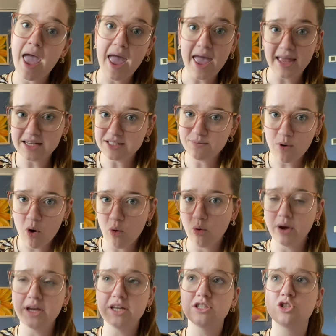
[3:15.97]
end
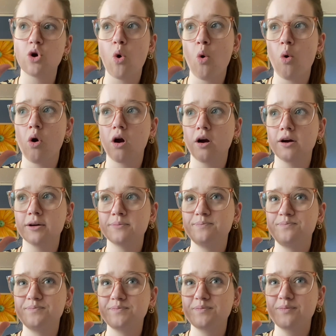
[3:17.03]
point or
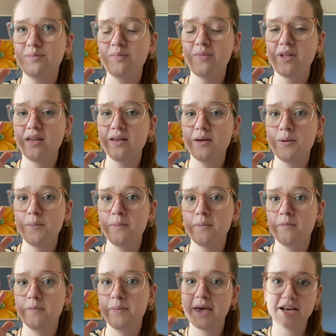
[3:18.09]

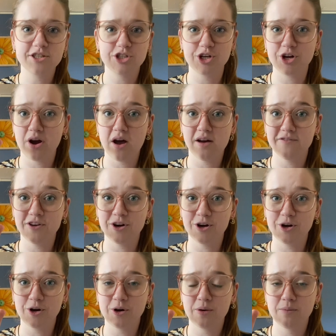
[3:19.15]
picture of
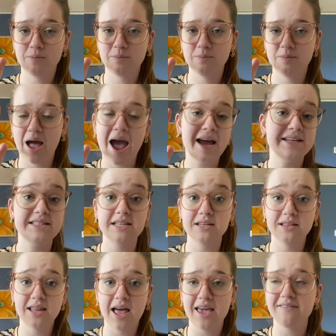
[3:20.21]
your ideal
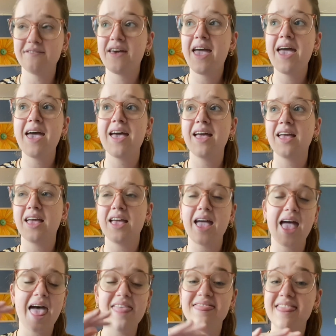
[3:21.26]
life,
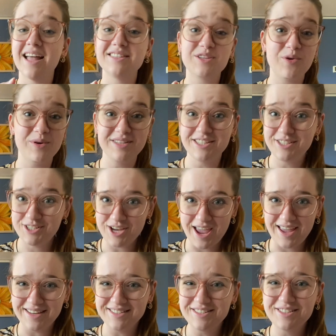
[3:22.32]
and that's going to
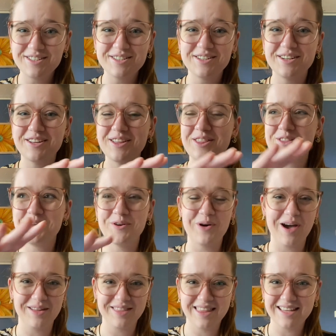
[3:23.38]
change
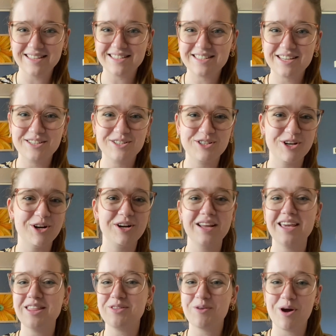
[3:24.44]
throughout this
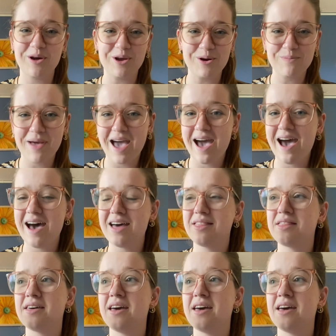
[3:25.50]
journey, throughout your path.